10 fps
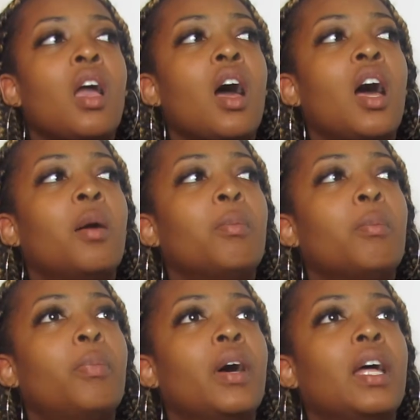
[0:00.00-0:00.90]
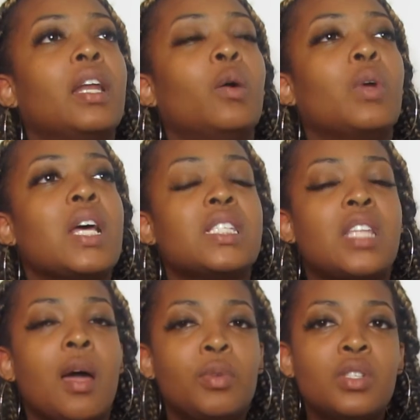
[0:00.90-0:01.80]
But when I
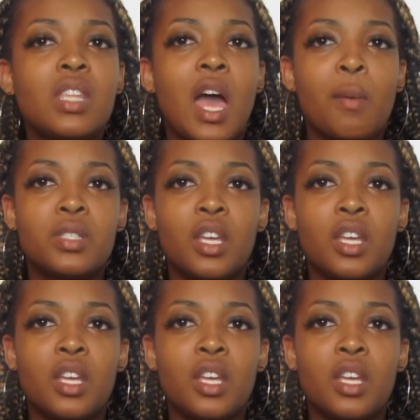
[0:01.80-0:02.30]
stopped using apple